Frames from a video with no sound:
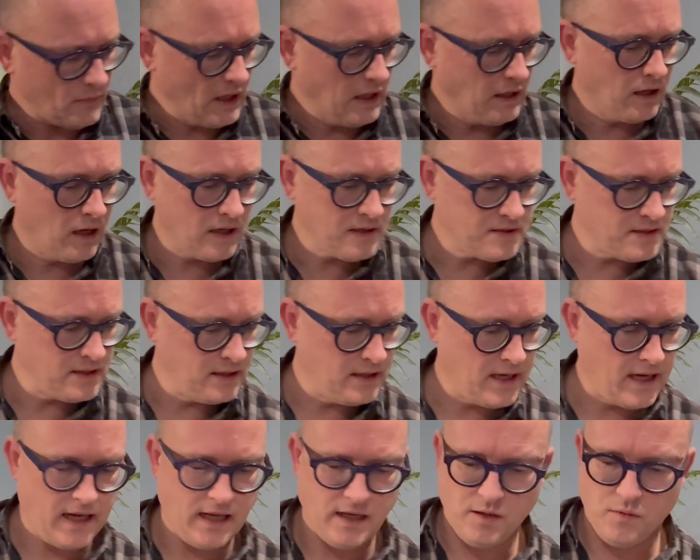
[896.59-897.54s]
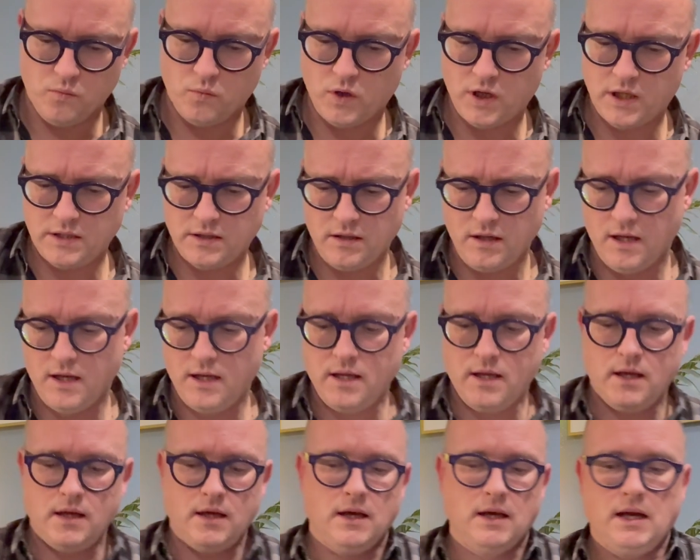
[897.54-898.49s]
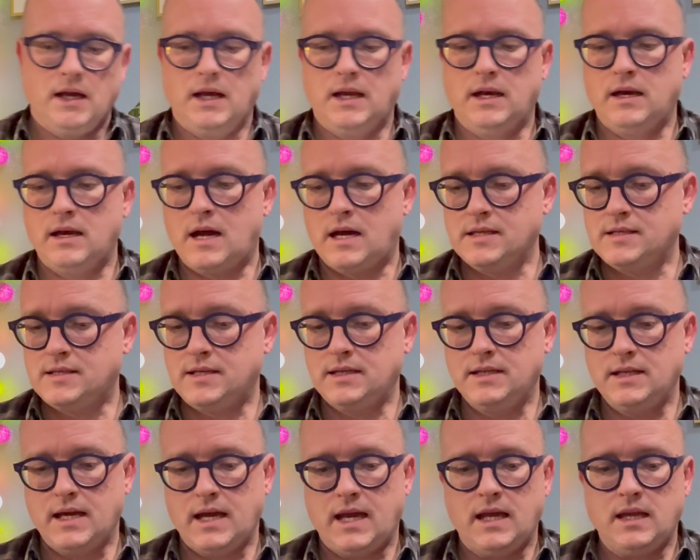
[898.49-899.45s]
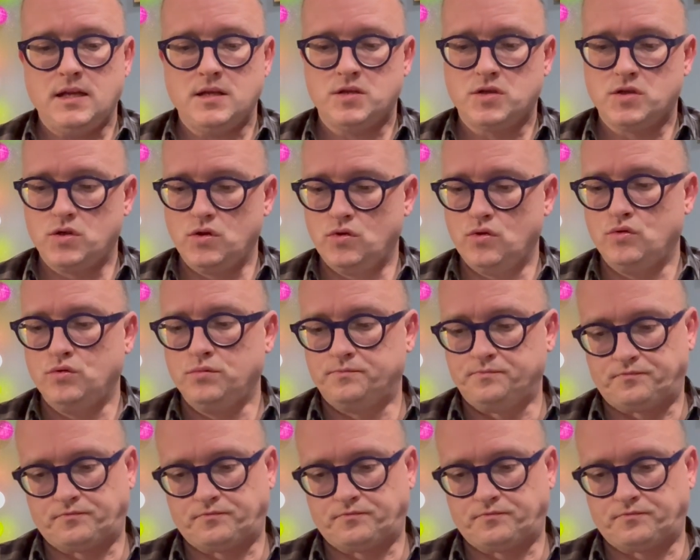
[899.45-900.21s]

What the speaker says: 1981. In 1982,